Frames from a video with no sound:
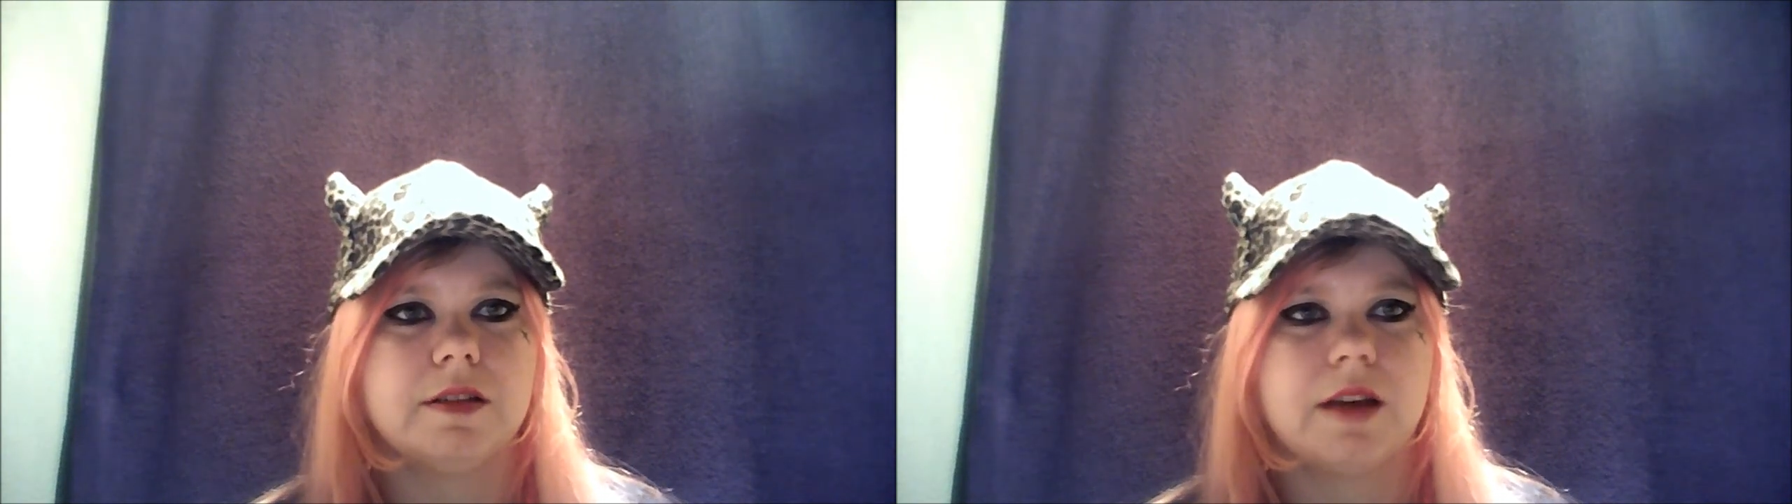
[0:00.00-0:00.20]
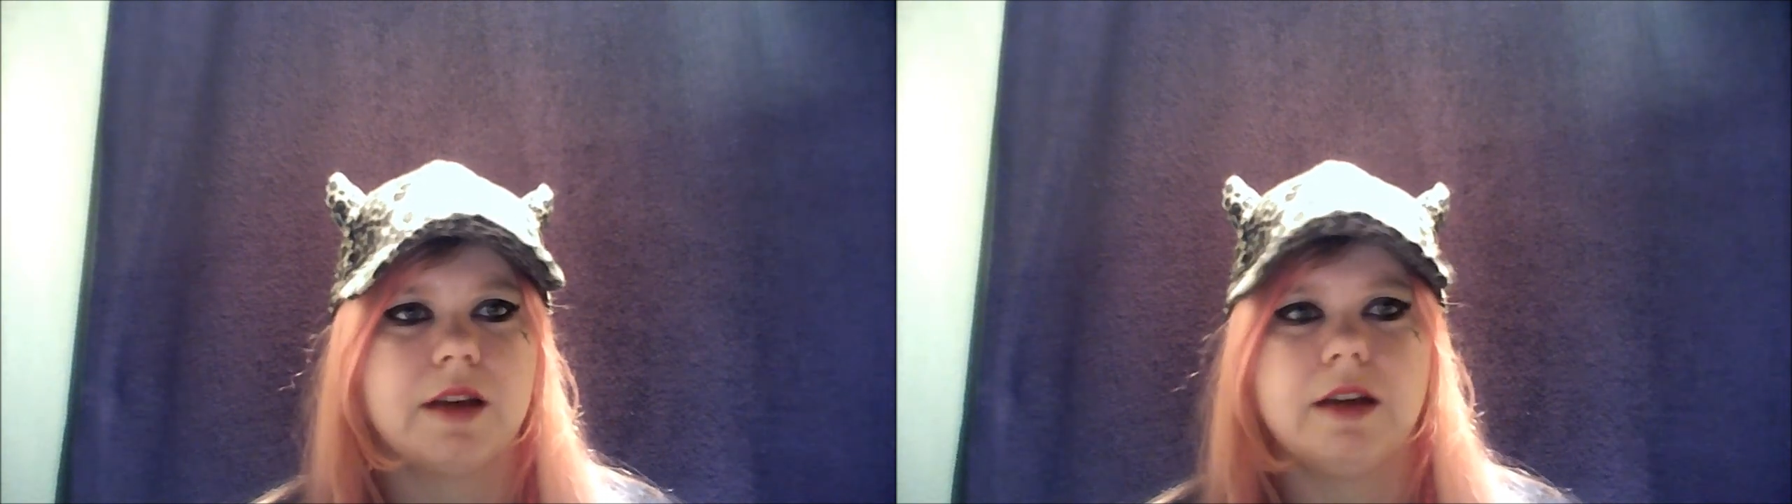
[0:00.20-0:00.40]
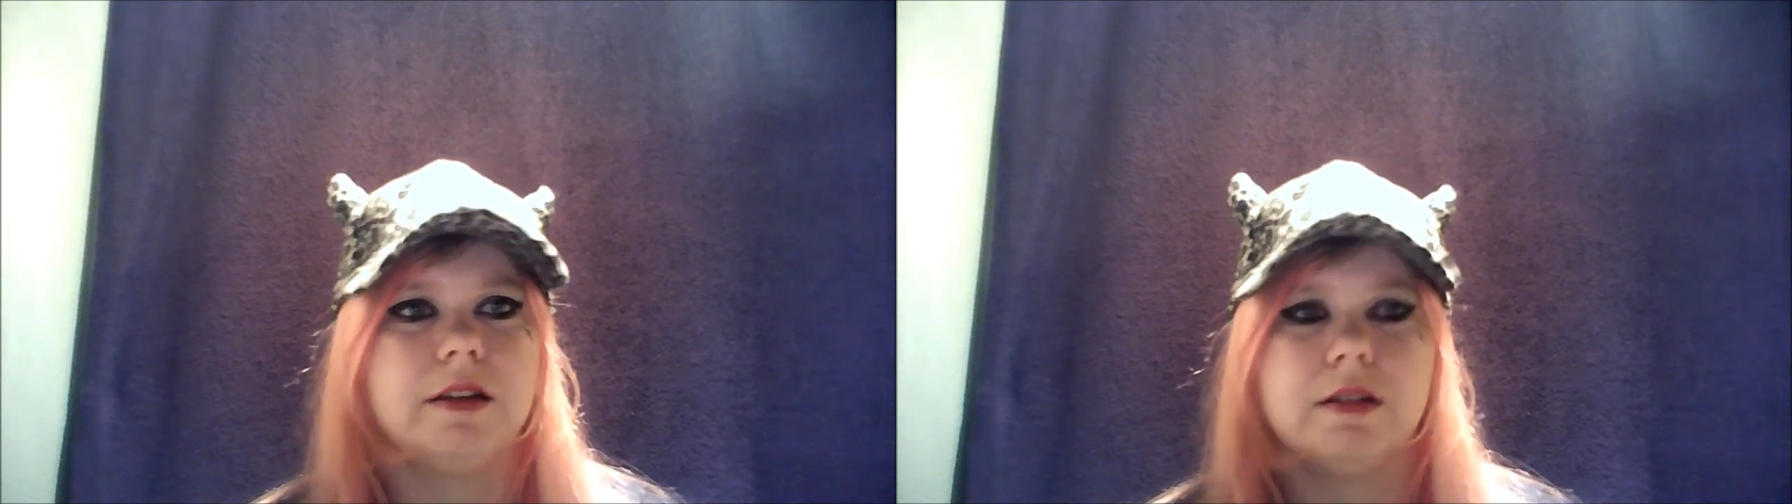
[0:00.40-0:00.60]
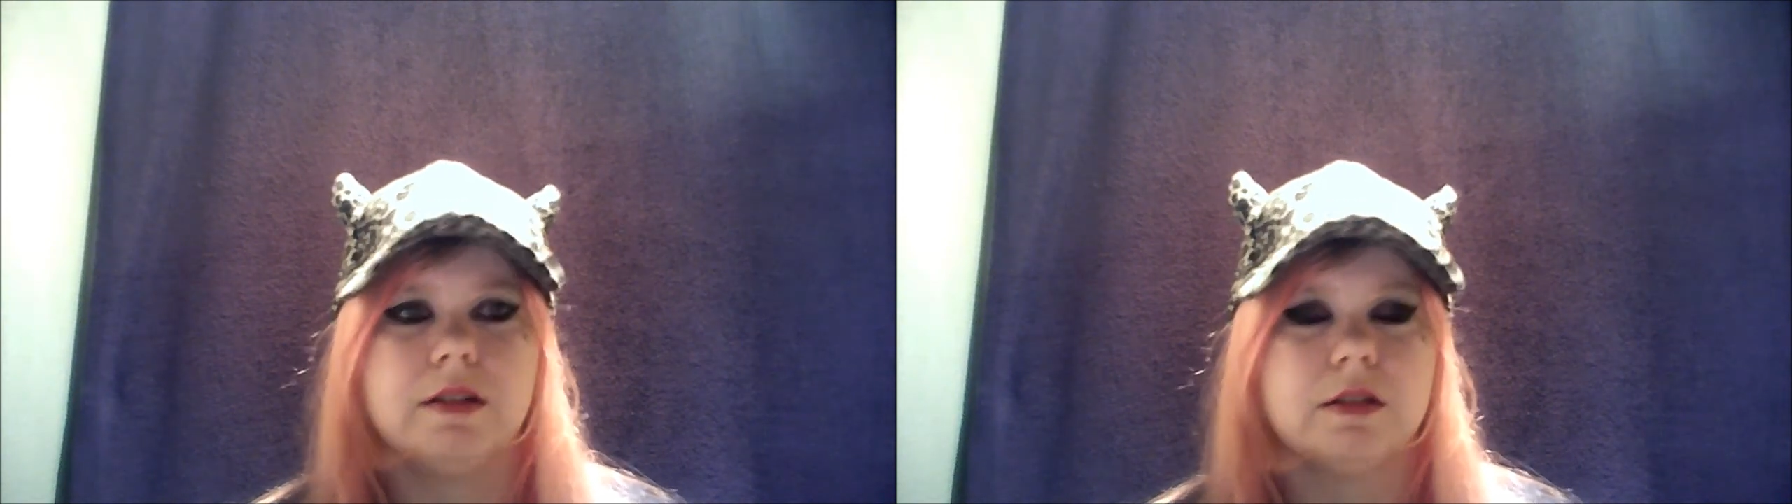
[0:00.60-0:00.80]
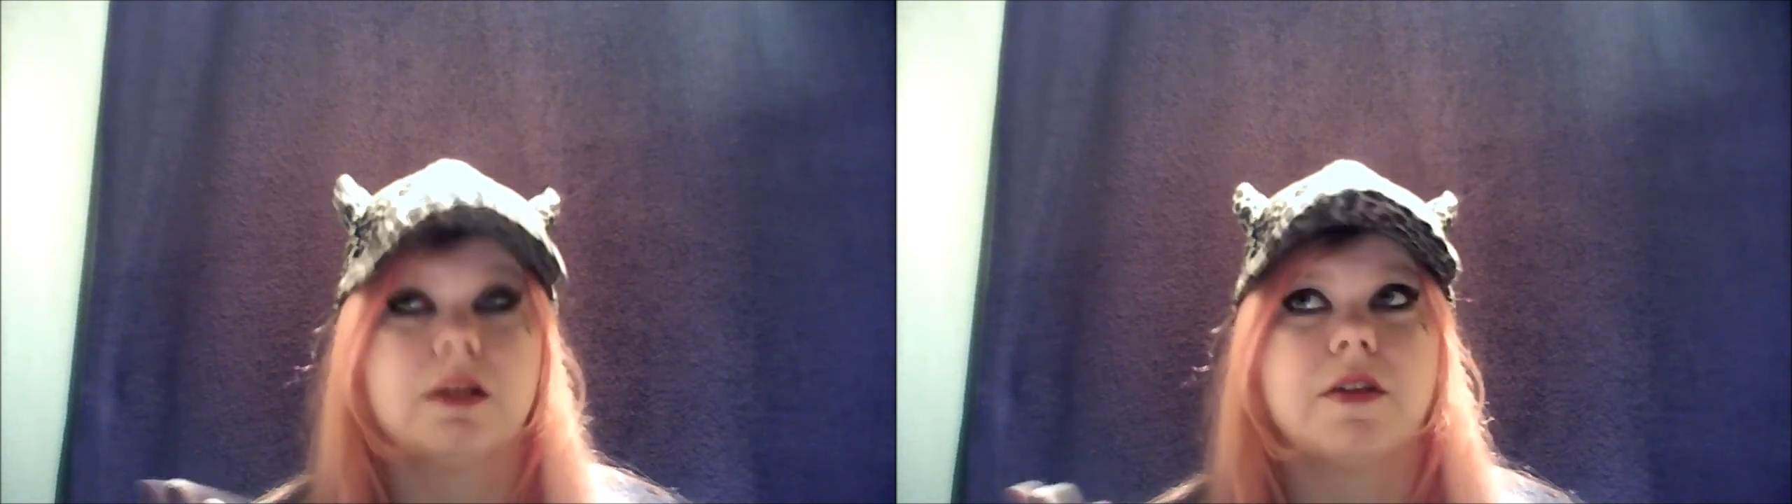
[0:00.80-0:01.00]
I
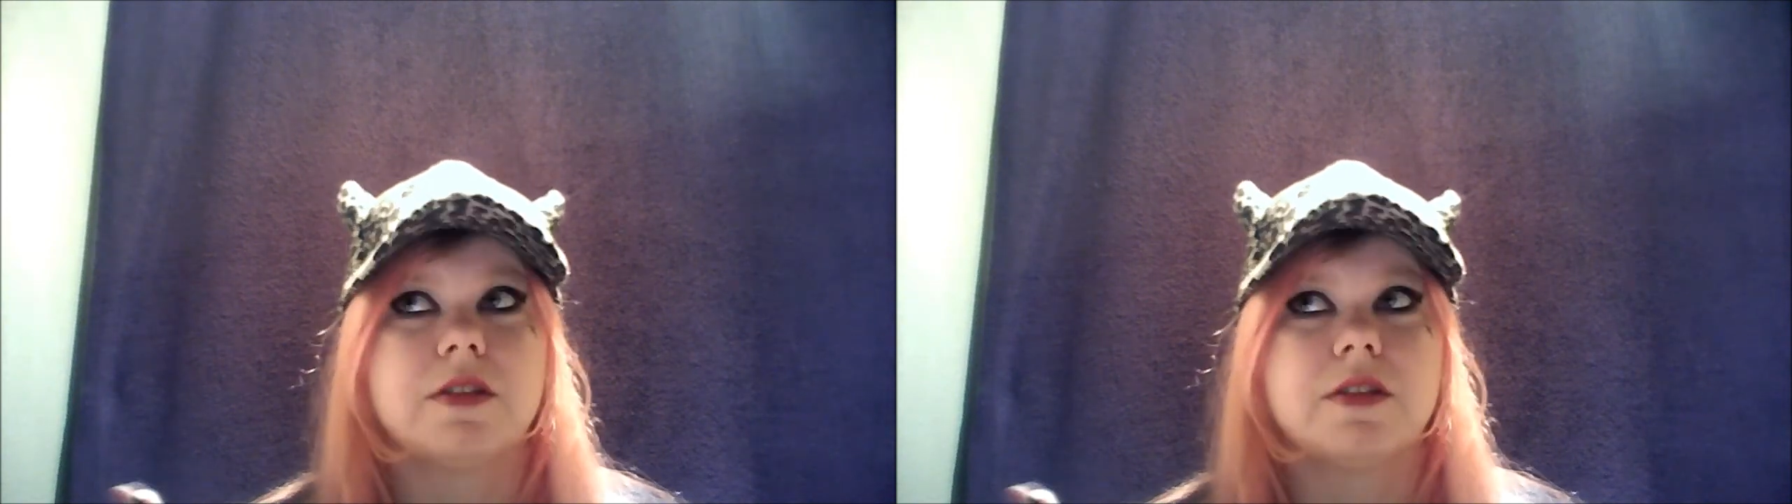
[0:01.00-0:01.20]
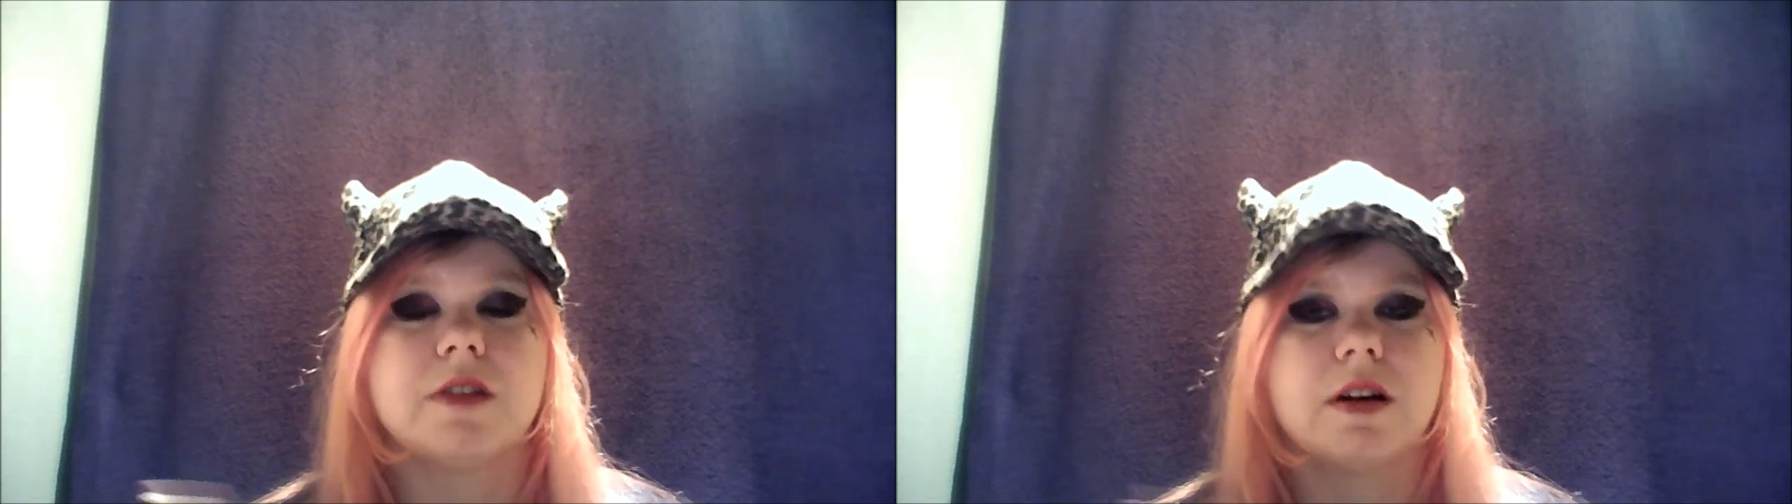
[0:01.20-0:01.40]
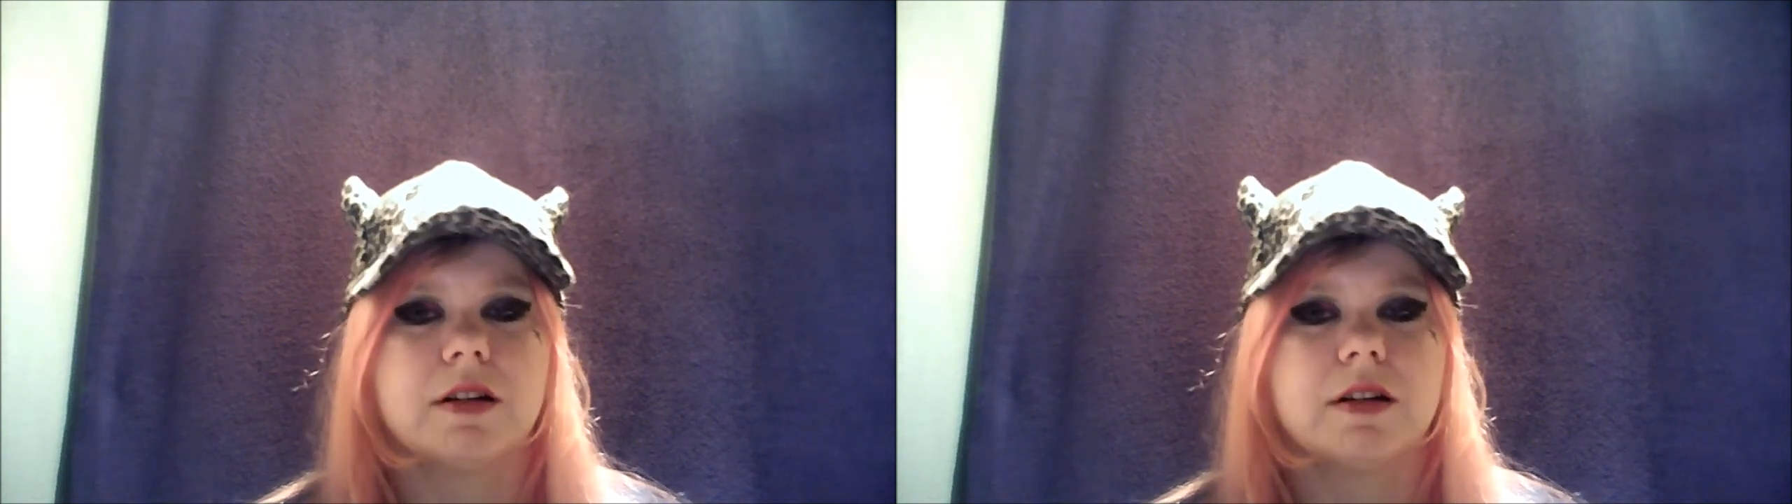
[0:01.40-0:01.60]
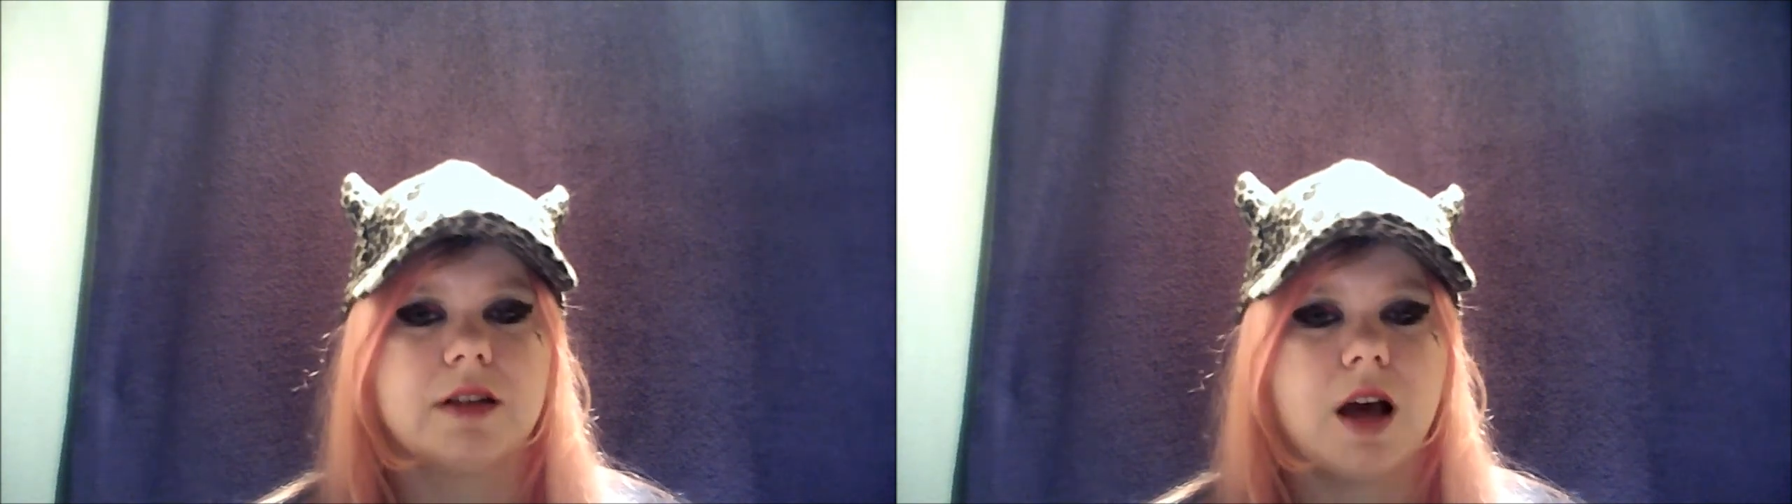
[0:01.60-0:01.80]
love the song.